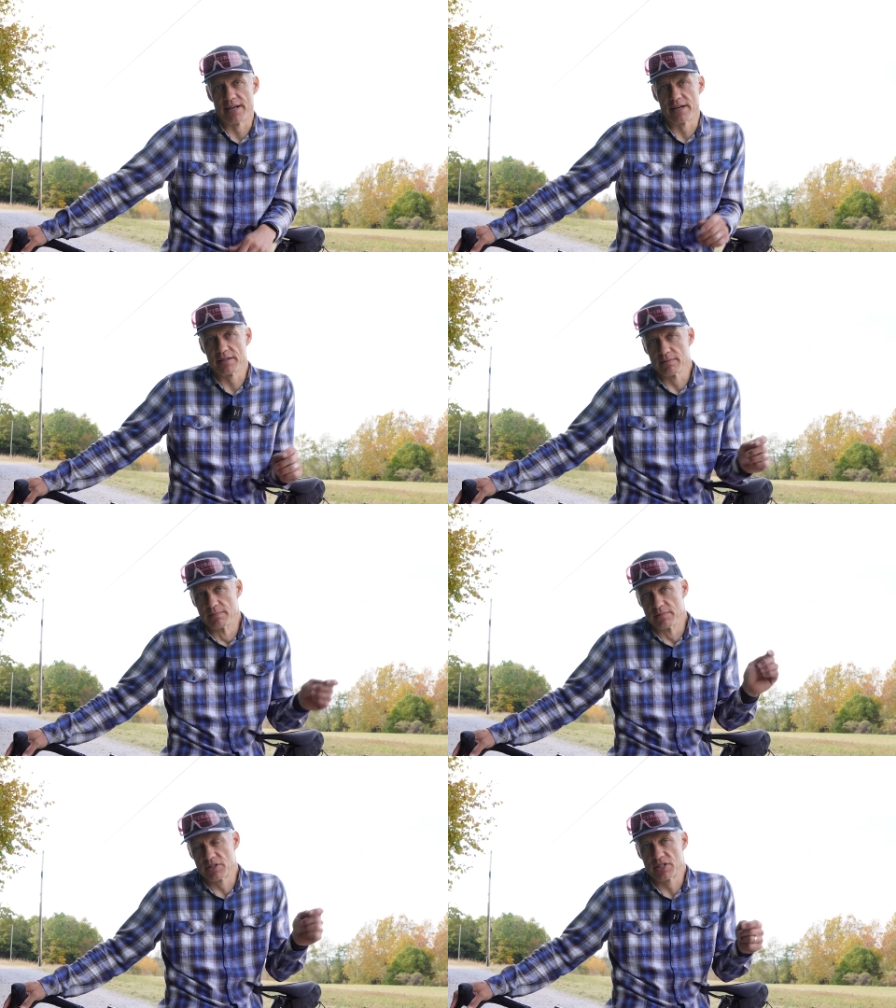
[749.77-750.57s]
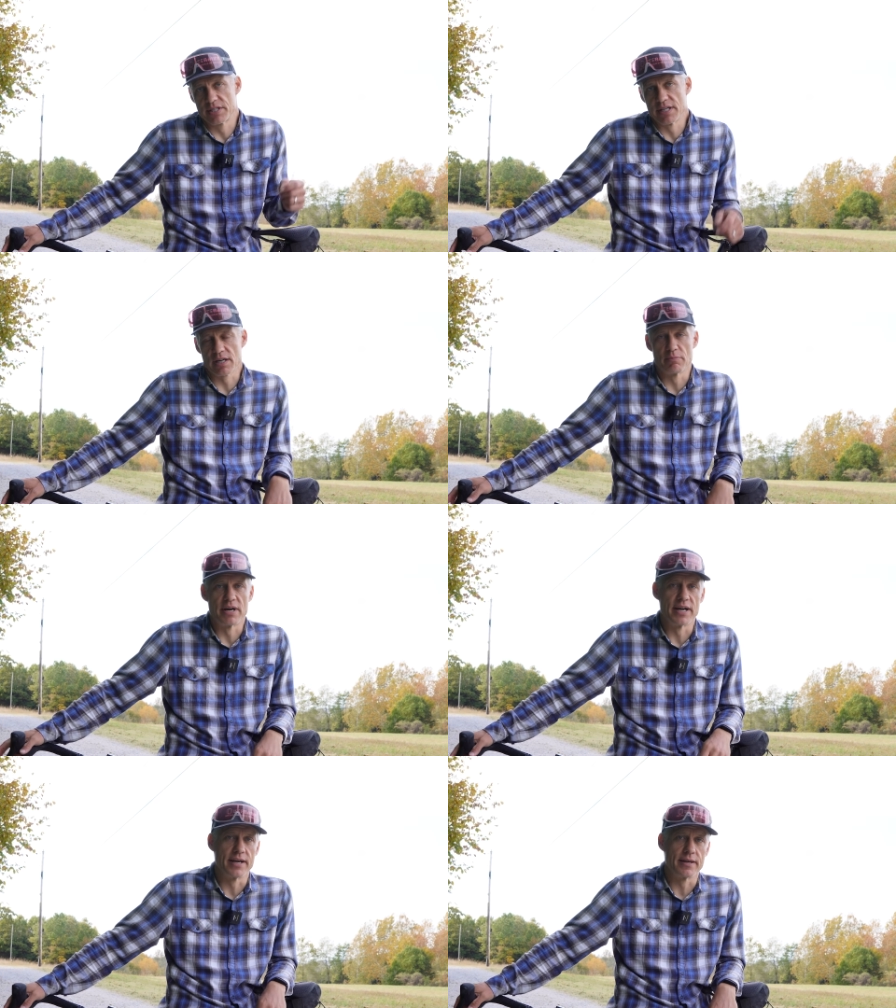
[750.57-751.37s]
I stuck
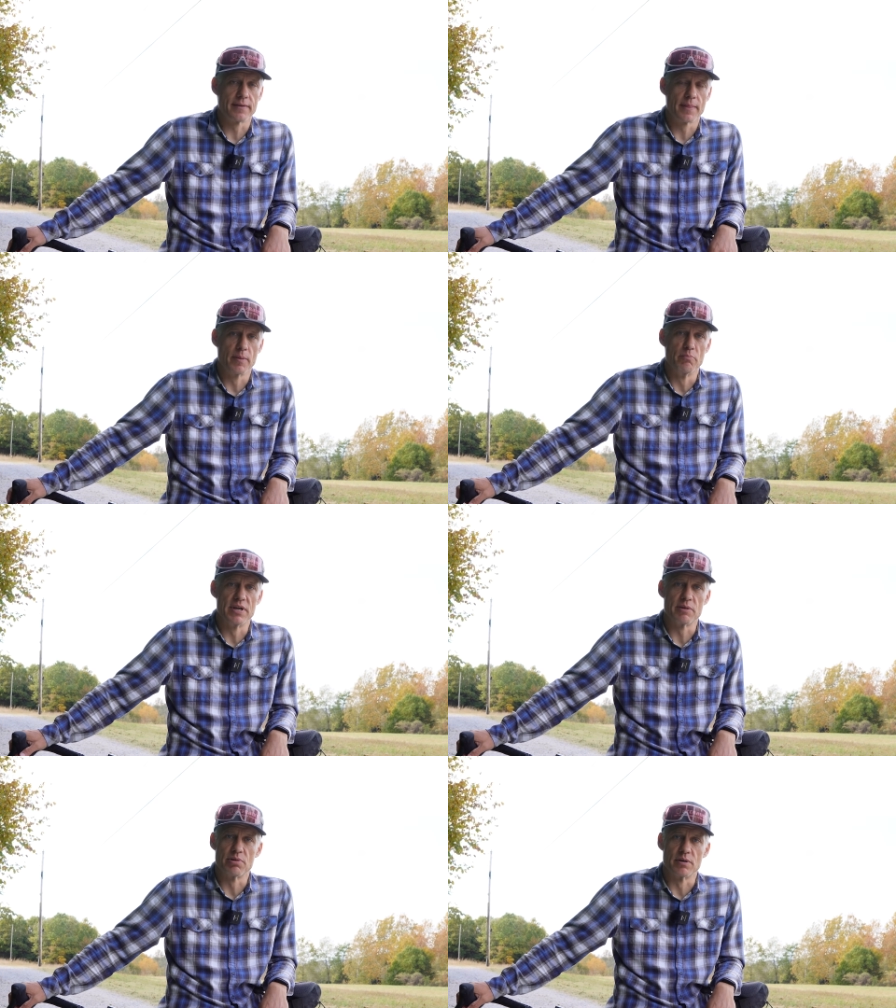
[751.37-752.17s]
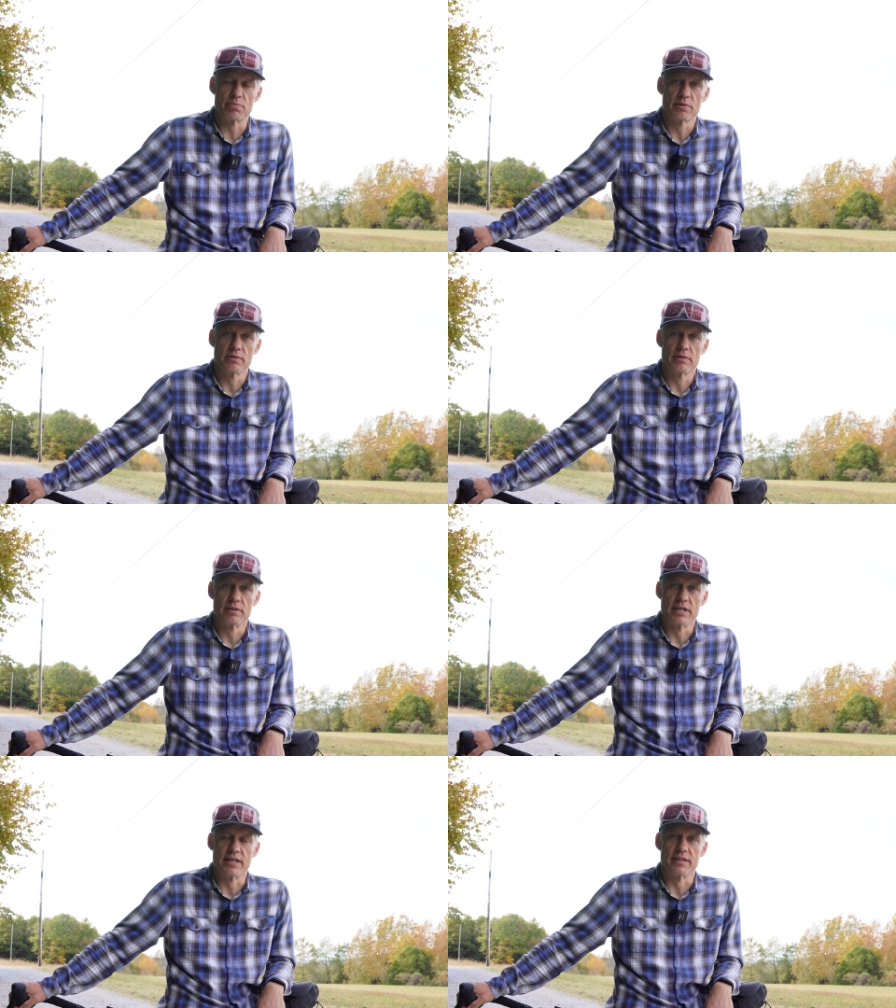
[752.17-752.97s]
my mini pump
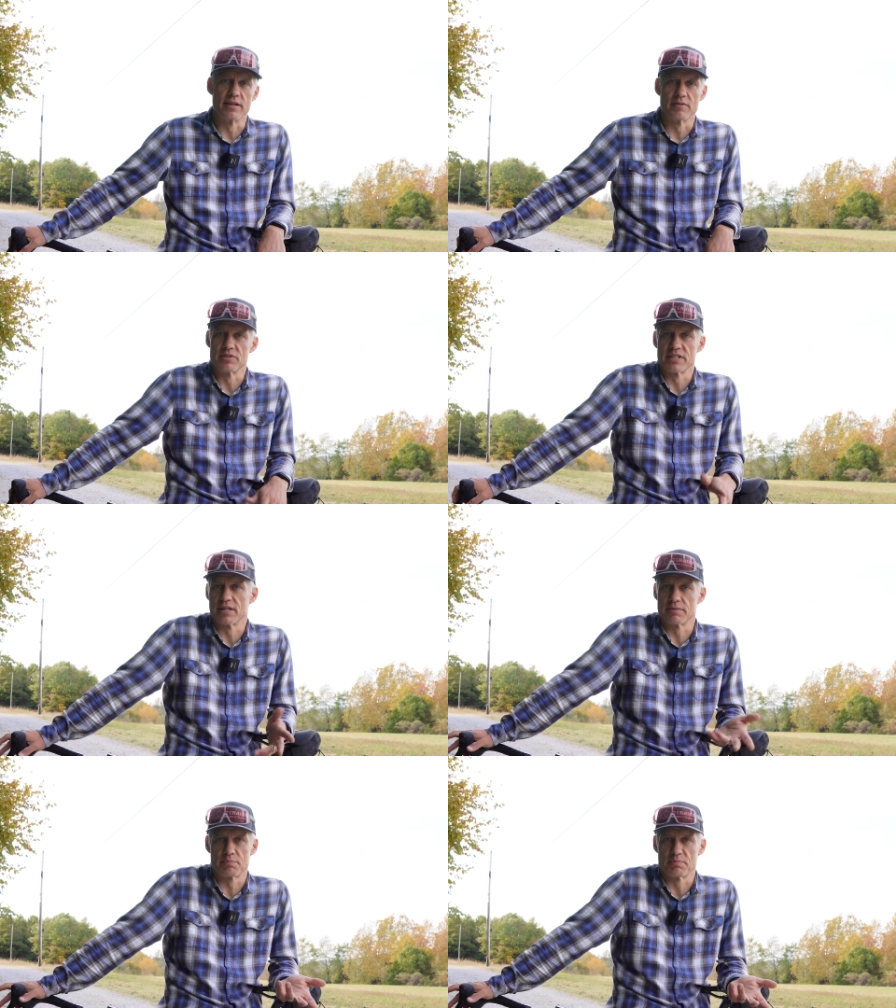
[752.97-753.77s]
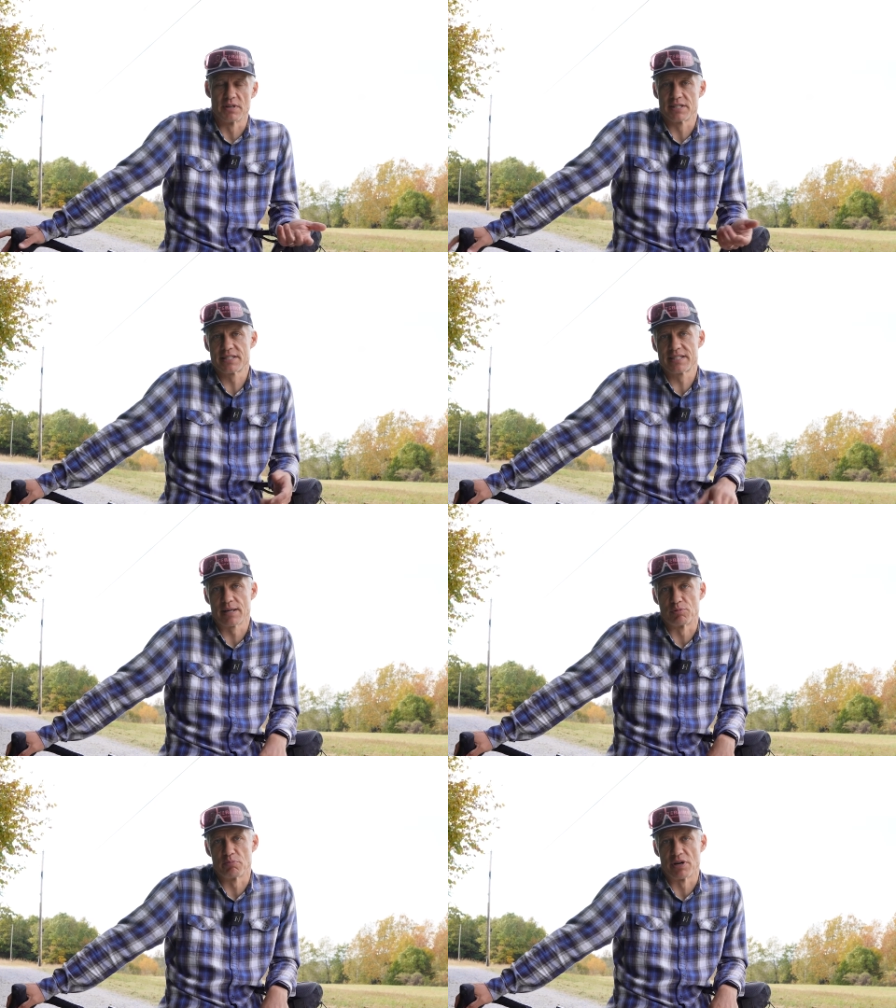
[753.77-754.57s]
in there. There's not a
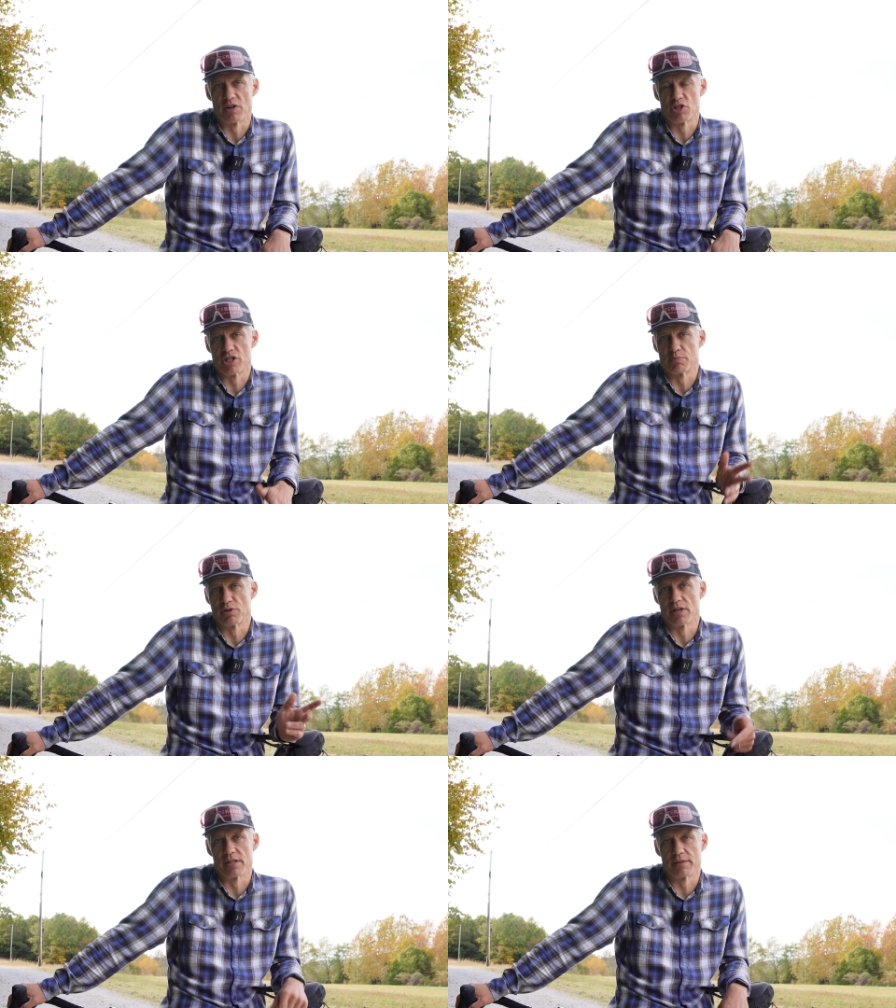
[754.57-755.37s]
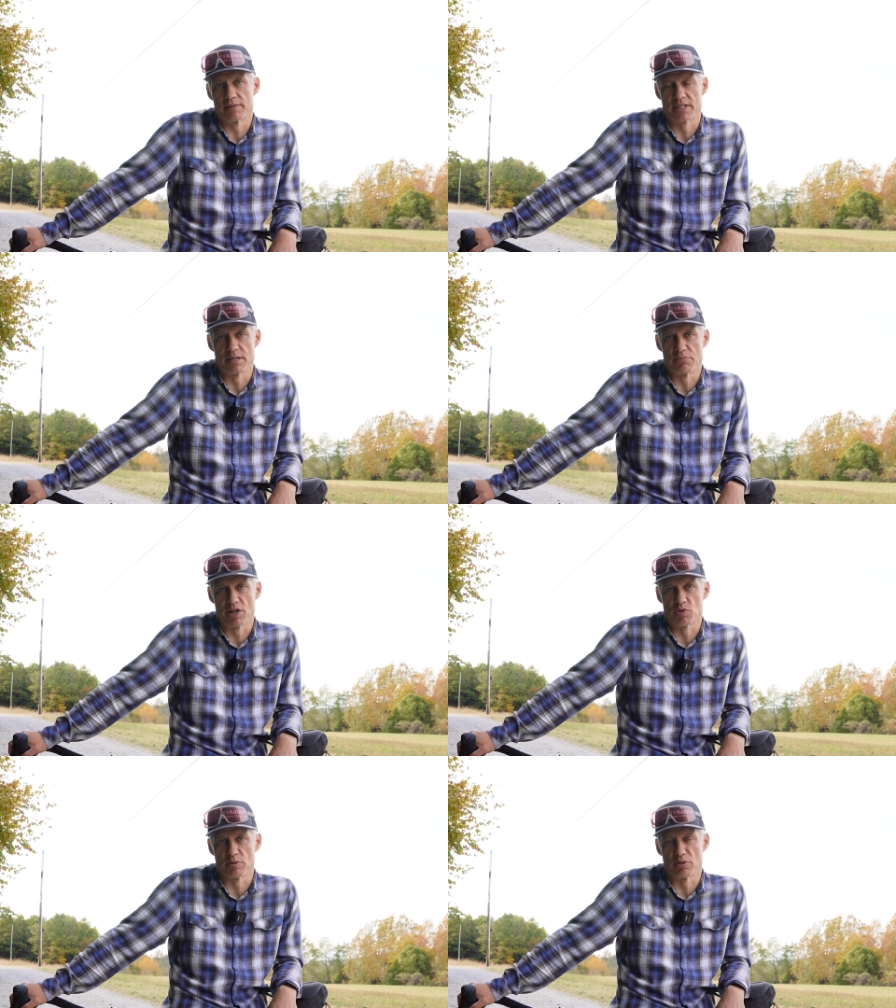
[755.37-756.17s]
separate pouch, just put it in the same
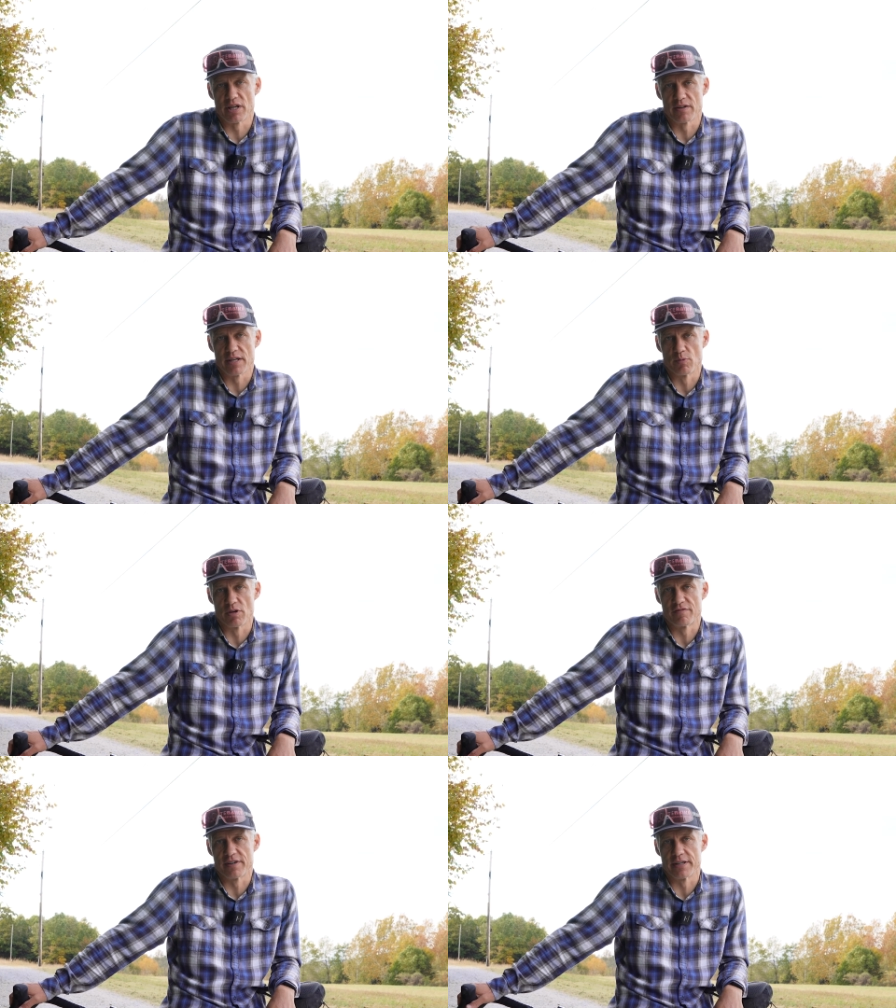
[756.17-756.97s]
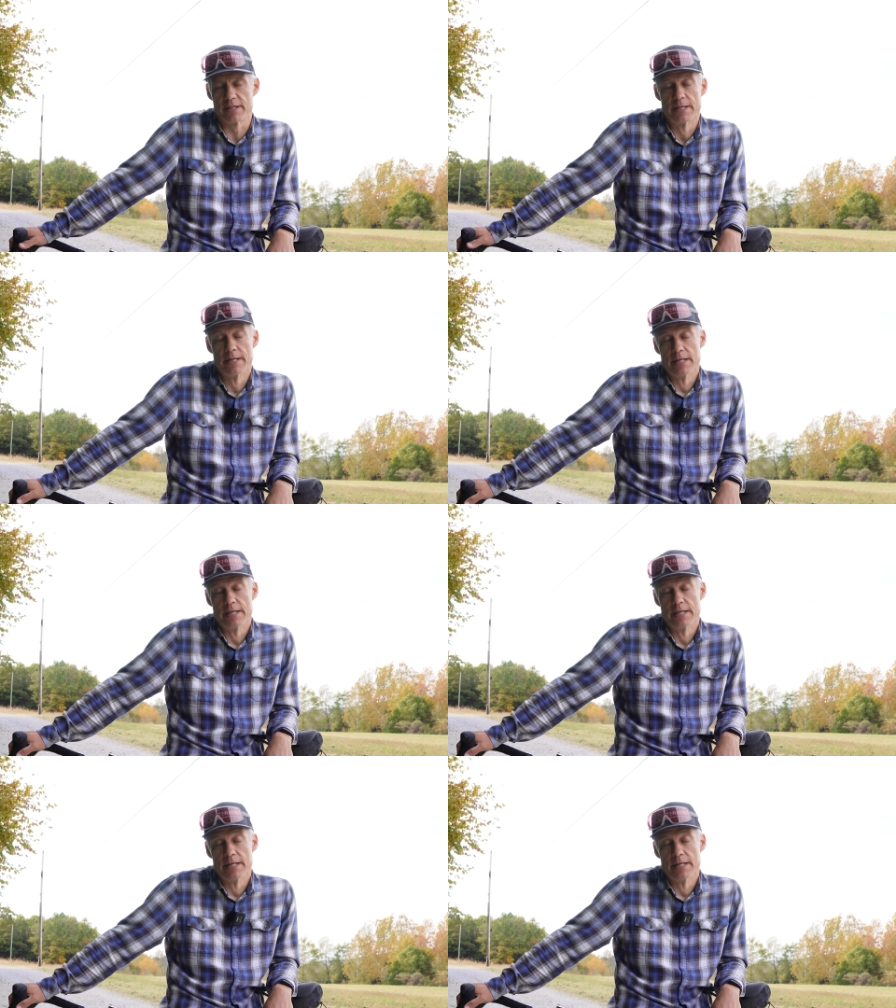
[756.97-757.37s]
pouch with the bladder. That worked fine.